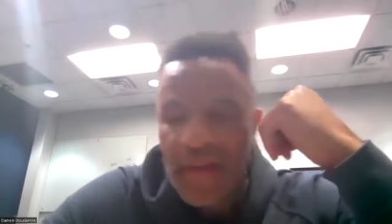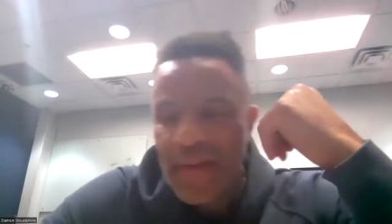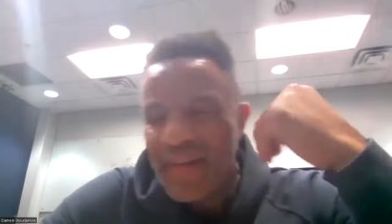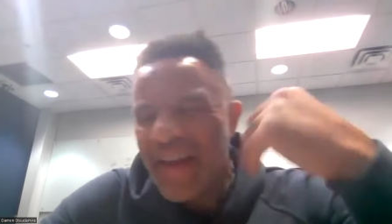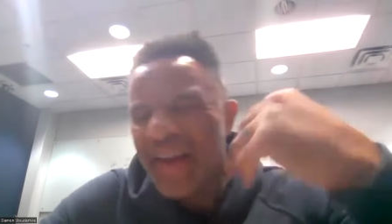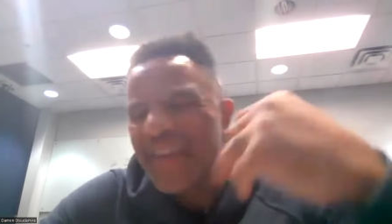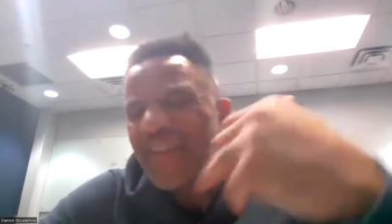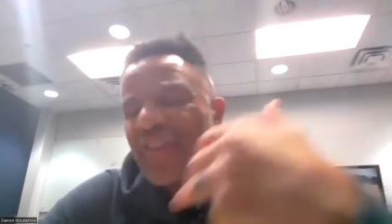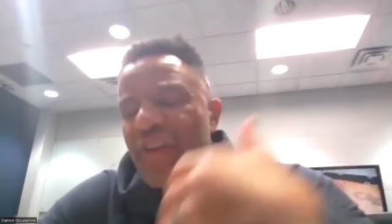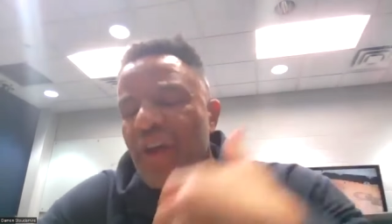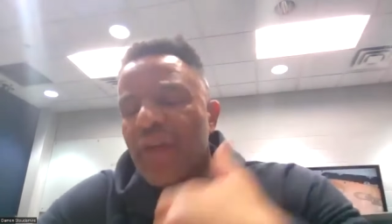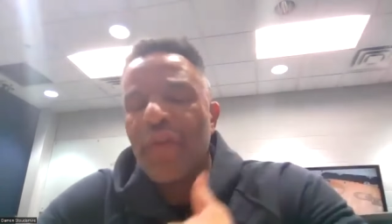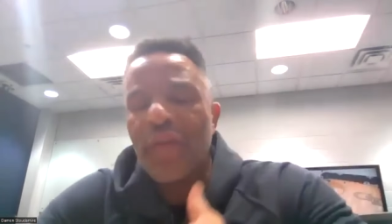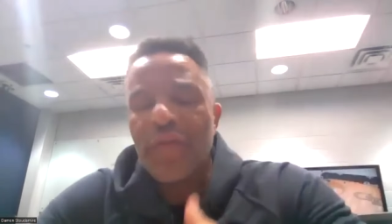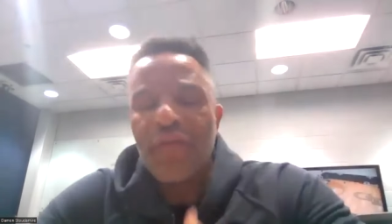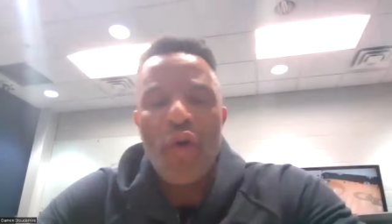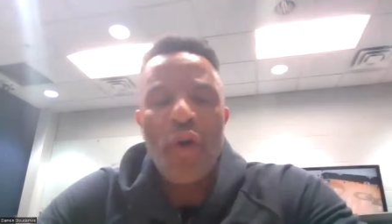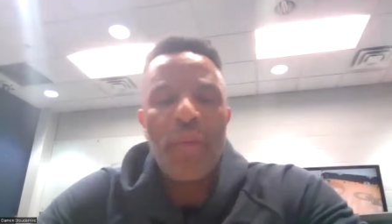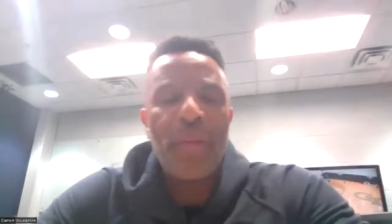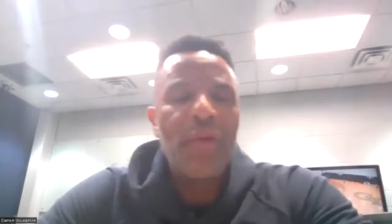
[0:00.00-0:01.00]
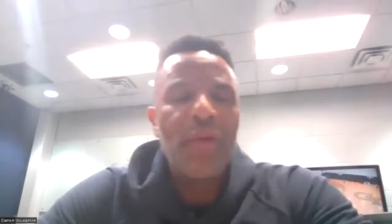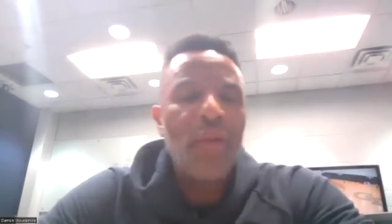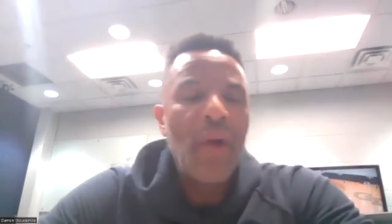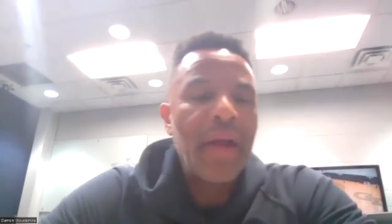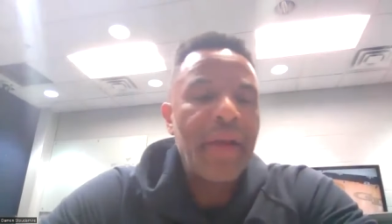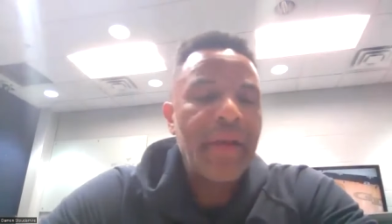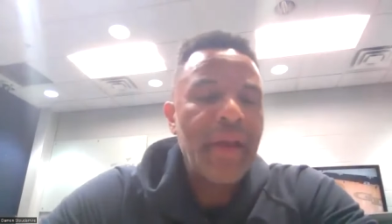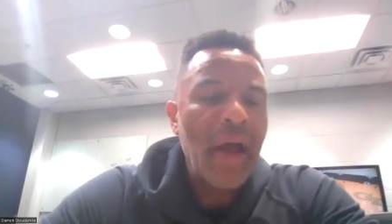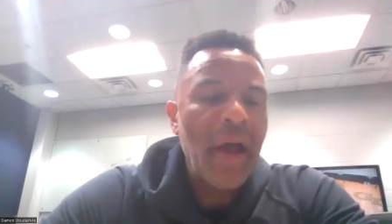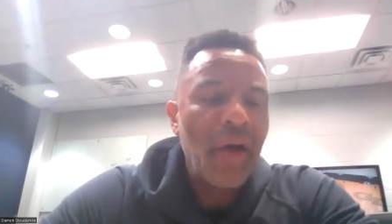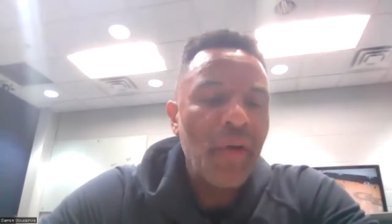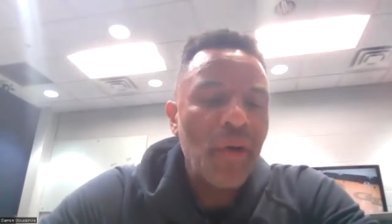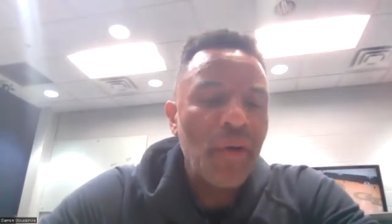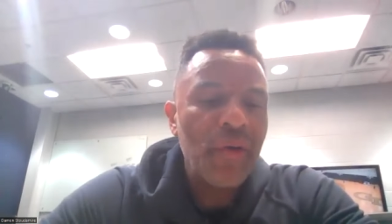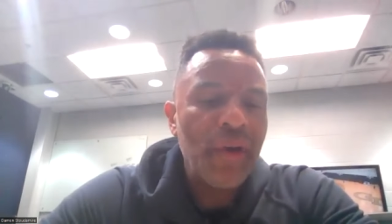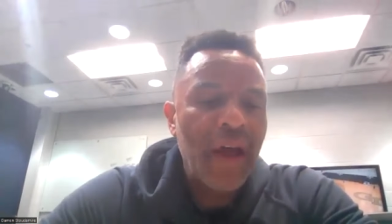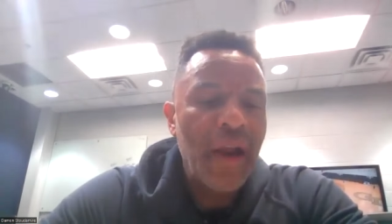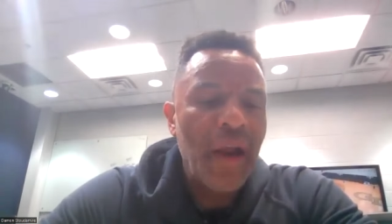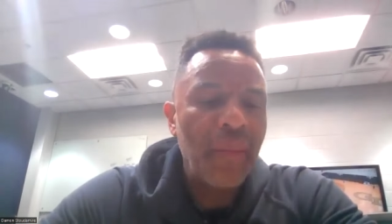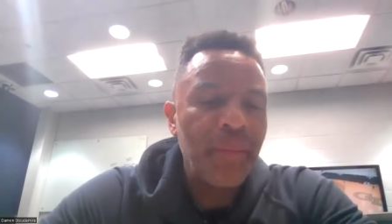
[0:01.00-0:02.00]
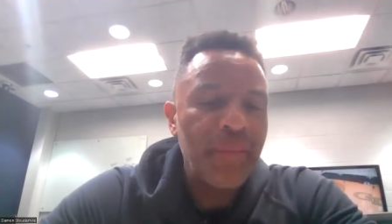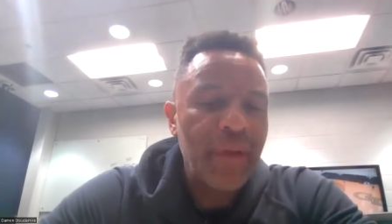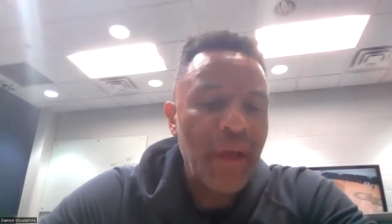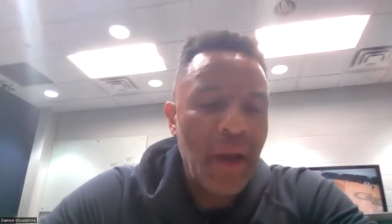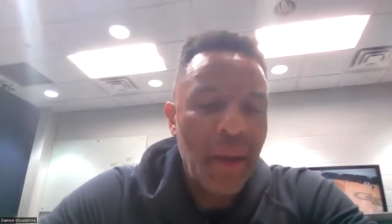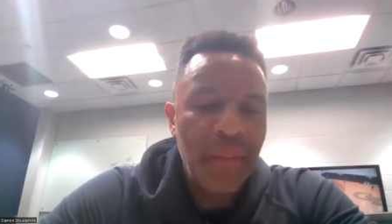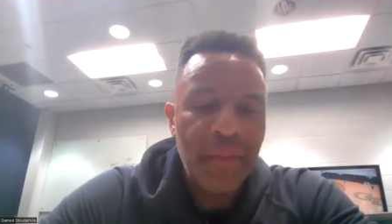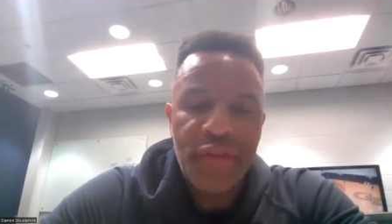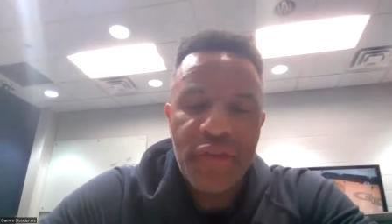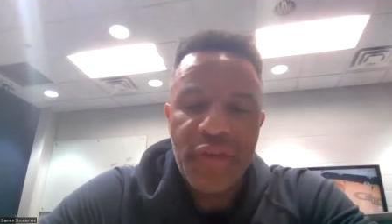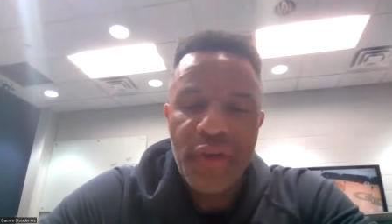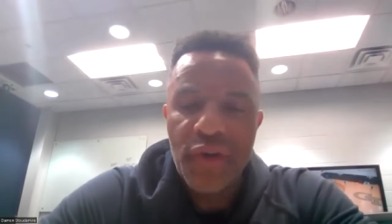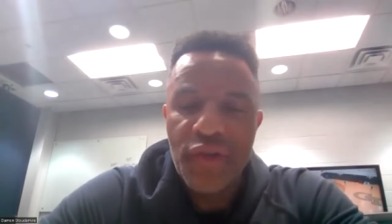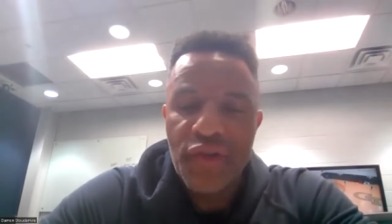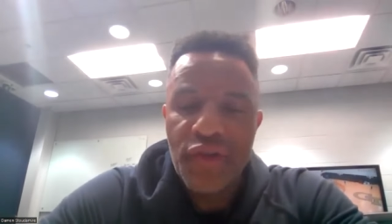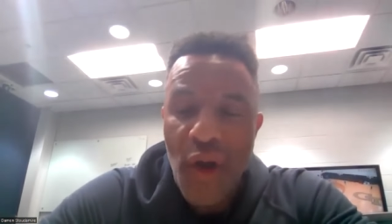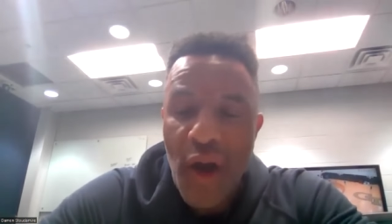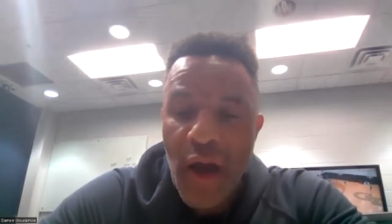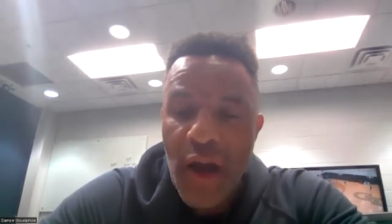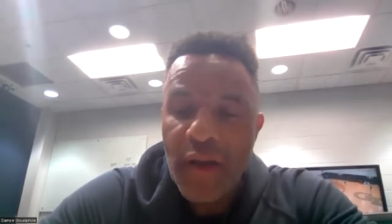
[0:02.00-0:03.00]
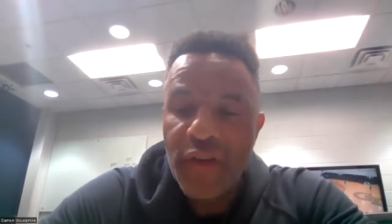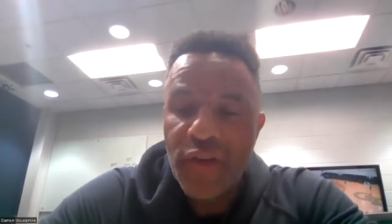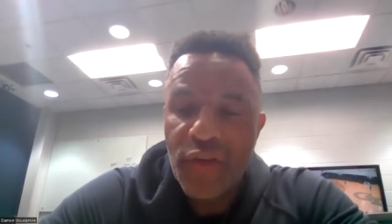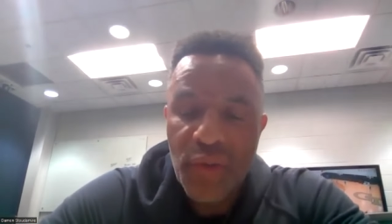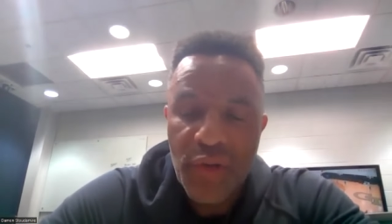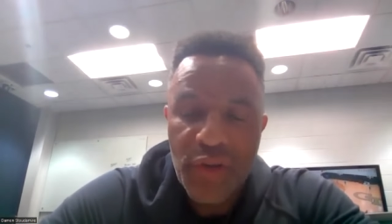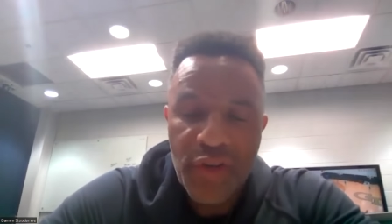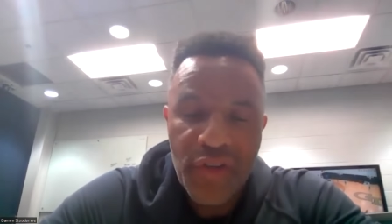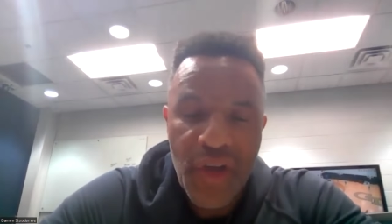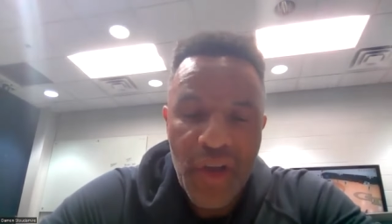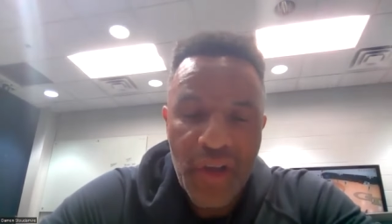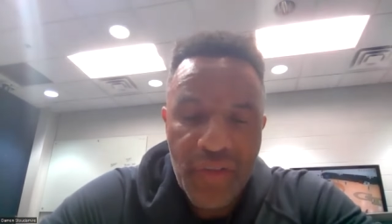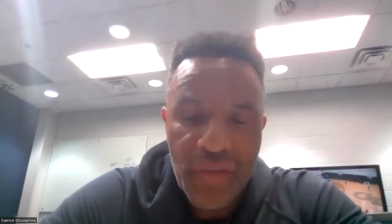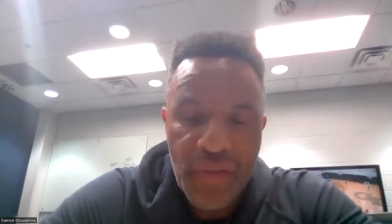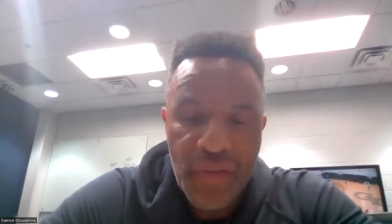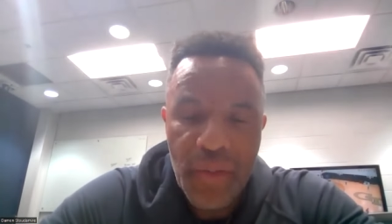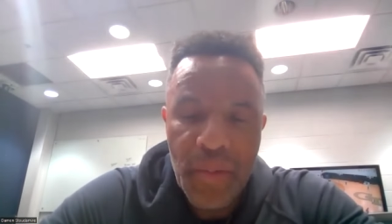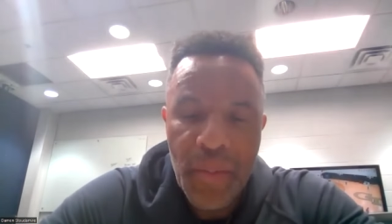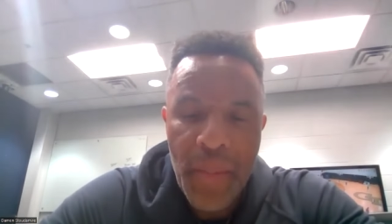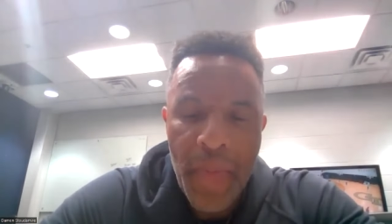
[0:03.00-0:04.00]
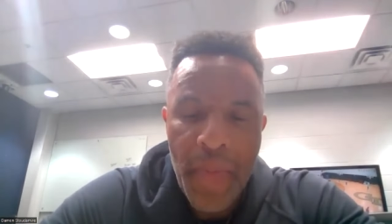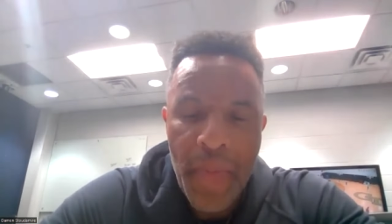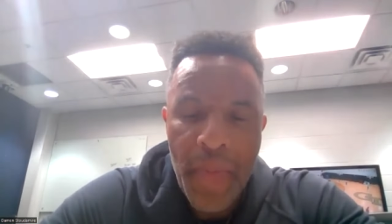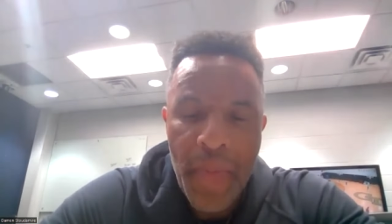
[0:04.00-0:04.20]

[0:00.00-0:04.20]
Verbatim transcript: that's different for me right now, though that I'm that I'm still trying to adjust to,